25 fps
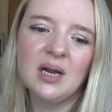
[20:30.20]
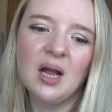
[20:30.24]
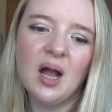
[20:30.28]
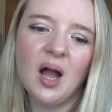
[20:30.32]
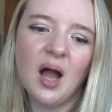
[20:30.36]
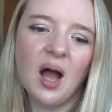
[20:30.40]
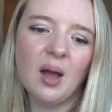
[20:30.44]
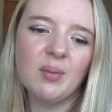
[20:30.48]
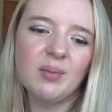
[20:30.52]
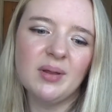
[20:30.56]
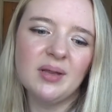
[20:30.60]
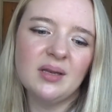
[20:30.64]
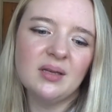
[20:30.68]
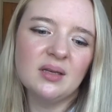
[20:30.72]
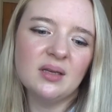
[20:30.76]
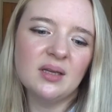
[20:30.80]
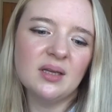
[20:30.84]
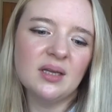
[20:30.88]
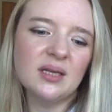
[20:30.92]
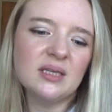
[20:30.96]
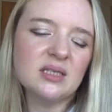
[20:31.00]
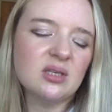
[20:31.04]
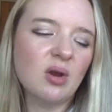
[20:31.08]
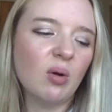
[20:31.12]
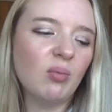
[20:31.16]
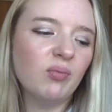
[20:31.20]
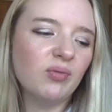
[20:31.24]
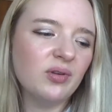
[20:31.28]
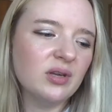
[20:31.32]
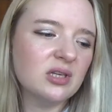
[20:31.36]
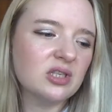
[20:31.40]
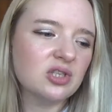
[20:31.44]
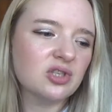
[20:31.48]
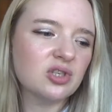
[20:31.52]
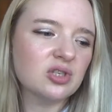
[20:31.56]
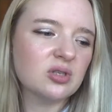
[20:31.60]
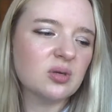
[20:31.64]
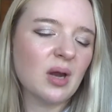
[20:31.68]
I mean, it's
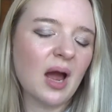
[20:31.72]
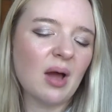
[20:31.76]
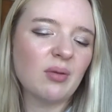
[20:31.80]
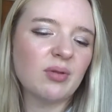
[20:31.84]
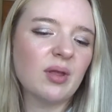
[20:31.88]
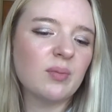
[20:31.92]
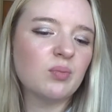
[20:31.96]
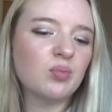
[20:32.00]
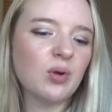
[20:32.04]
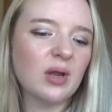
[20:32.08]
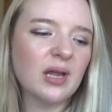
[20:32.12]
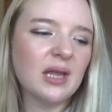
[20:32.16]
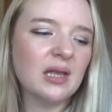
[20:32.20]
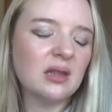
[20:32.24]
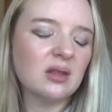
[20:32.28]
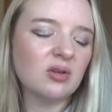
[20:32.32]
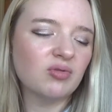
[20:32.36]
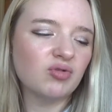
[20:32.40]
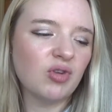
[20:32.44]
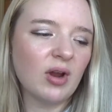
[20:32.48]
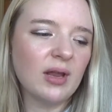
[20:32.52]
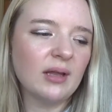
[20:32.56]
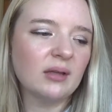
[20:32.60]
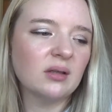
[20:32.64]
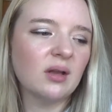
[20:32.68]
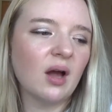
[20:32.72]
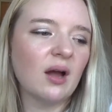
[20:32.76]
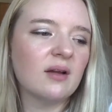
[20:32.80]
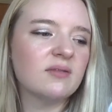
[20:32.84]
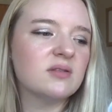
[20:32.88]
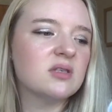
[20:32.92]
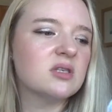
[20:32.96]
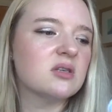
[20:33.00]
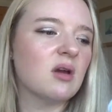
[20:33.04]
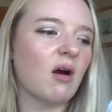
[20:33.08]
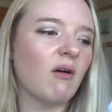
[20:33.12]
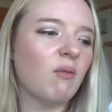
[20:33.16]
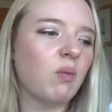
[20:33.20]
obvious just how they bring in the real life
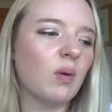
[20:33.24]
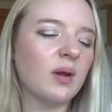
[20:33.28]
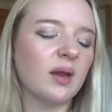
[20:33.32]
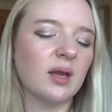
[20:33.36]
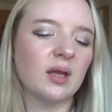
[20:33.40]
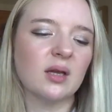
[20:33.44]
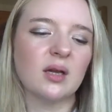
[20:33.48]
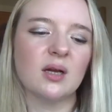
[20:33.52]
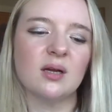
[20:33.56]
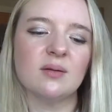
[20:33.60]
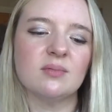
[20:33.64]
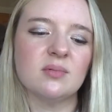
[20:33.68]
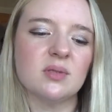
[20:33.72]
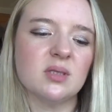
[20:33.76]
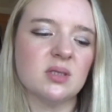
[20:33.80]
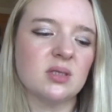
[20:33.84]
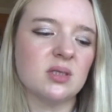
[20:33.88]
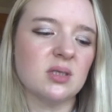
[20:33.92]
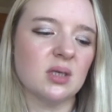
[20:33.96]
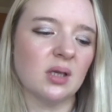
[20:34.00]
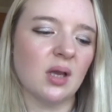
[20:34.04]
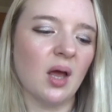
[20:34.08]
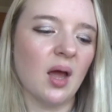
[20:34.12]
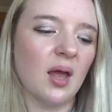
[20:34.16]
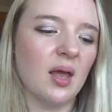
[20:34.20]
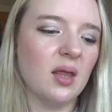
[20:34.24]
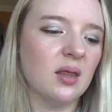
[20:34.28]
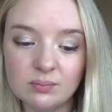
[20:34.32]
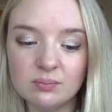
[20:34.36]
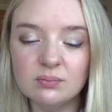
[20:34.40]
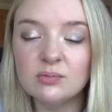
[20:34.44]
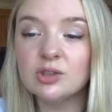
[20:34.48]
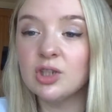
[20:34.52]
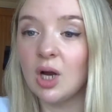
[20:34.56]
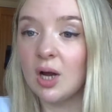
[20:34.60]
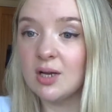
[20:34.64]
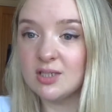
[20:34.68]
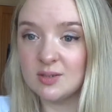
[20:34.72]
stuff when it comes to like
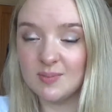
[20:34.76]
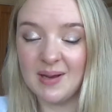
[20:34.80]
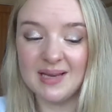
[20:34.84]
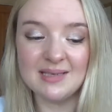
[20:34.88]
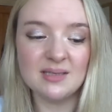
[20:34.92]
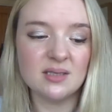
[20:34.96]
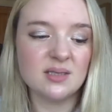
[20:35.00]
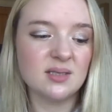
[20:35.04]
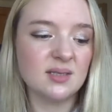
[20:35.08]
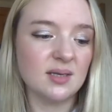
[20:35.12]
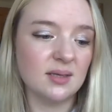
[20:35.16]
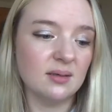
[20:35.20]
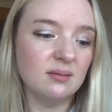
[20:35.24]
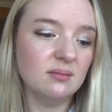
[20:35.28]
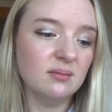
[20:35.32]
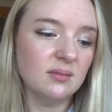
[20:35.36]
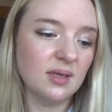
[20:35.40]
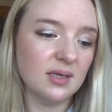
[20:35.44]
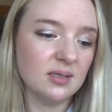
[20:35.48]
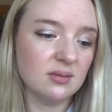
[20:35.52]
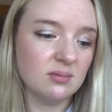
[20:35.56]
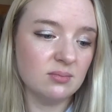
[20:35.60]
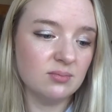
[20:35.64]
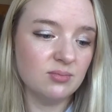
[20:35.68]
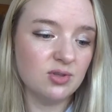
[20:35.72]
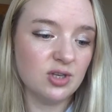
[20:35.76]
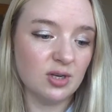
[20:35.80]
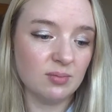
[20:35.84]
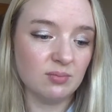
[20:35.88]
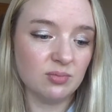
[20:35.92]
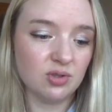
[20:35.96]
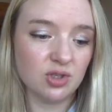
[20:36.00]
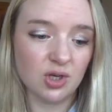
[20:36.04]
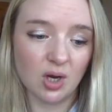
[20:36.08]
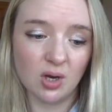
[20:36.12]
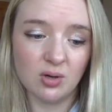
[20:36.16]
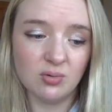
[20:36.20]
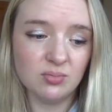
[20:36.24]
Charles Manson and Jim
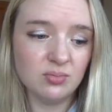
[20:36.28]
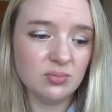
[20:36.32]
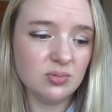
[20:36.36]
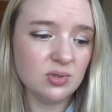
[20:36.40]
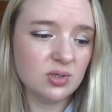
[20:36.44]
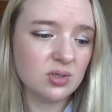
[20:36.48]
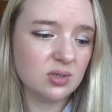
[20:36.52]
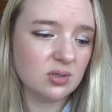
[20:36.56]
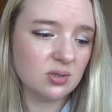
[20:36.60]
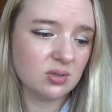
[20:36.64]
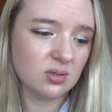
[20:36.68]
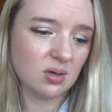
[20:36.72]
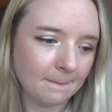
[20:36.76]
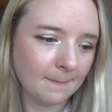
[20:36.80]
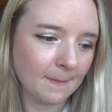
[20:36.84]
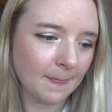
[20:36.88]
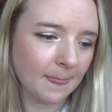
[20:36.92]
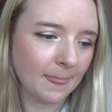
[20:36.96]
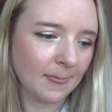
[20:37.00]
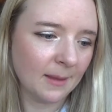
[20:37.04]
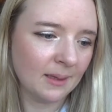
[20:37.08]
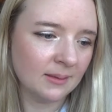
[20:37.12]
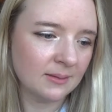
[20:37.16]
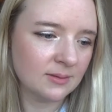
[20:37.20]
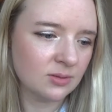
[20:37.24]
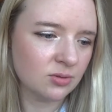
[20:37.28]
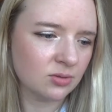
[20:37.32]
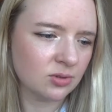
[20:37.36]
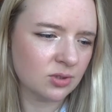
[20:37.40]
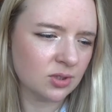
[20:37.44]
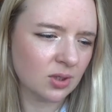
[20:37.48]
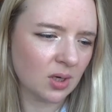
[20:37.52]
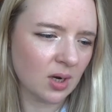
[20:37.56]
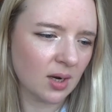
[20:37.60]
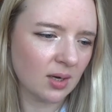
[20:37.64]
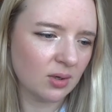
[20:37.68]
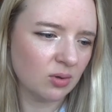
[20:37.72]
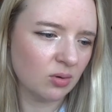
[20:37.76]
Jones. There's also a
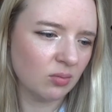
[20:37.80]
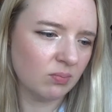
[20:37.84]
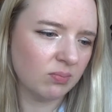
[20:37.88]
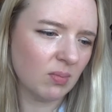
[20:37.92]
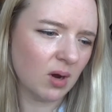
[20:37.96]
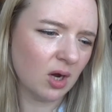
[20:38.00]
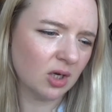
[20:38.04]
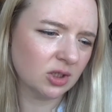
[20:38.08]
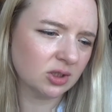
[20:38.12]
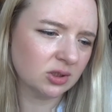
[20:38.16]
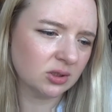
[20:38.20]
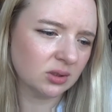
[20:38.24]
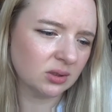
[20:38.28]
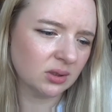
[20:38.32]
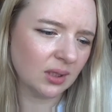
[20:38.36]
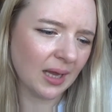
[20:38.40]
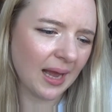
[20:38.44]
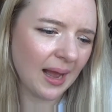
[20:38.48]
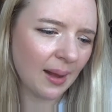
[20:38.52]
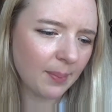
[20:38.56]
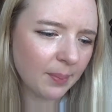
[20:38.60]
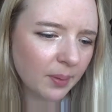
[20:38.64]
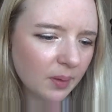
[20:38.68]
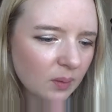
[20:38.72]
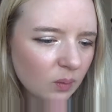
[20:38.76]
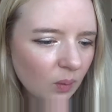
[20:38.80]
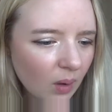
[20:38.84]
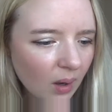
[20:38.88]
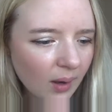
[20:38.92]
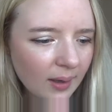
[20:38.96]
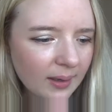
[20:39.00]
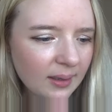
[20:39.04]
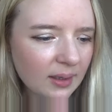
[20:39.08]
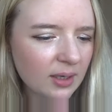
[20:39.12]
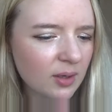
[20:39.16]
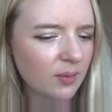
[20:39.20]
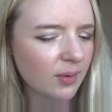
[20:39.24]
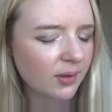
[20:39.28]
guy called Marshall
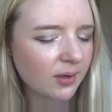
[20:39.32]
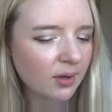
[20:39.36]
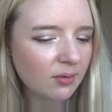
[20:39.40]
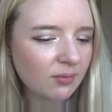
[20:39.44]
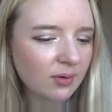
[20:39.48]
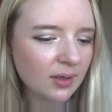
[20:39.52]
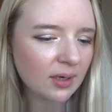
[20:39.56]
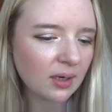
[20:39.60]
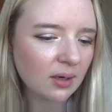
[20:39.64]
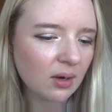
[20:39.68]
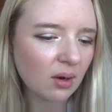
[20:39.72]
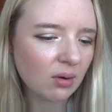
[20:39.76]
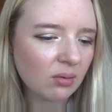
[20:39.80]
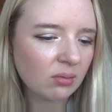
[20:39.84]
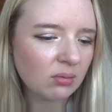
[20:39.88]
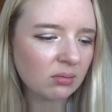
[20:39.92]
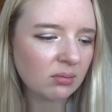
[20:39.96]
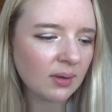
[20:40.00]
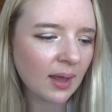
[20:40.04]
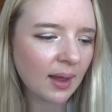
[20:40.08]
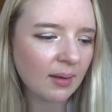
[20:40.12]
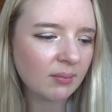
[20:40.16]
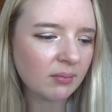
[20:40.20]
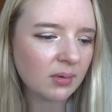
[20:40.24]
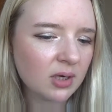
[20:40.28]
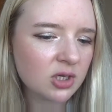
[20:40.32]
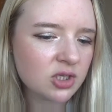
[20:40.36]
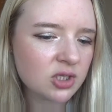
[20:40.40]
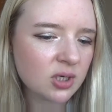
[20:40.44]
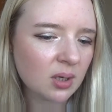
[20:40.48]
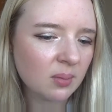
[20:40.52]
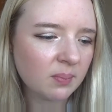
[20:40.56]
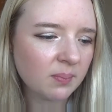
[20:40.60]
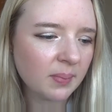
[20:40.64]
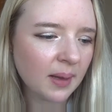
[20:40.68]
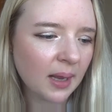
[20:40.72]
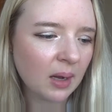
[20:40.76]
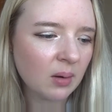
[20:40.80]
Applewhite, who I don't really know that much
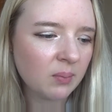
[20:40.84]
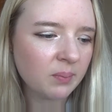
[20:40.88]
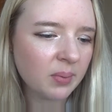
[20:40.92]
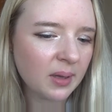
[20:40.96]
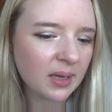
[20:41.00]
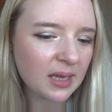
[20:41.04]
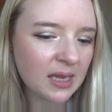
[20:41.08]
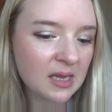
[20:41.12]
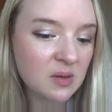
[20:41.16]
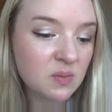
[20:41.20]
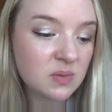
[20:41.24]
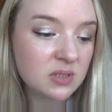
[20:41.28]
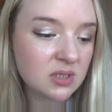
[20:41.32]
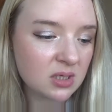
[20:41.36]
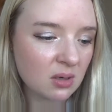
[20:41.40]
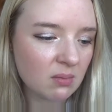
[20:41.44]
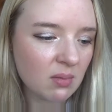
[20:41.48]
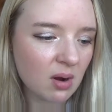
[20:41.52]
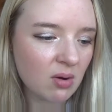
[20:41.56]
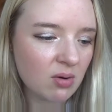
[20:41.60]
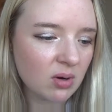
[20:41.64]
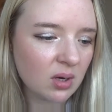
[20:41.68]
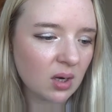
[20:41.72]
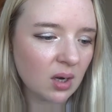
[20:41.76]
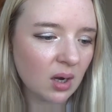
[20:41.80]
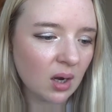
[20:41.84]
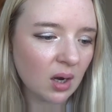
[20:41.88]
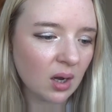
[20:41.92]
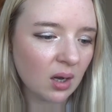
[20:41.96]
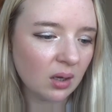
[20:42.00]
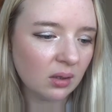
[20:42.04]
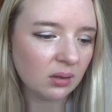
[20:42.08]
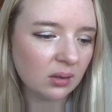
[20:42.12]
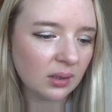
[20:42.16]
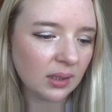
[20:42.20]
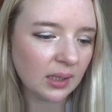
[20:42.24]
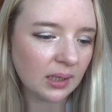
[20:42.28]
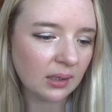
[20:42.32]
about, but he was an American
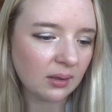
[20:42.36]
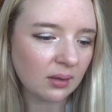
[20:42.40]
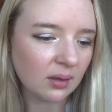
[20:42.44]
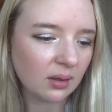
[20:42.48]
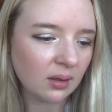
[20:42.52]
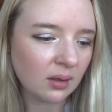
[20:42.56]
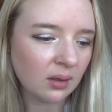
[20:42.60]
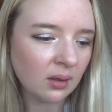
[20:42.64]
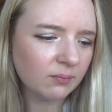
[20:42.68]
cult leader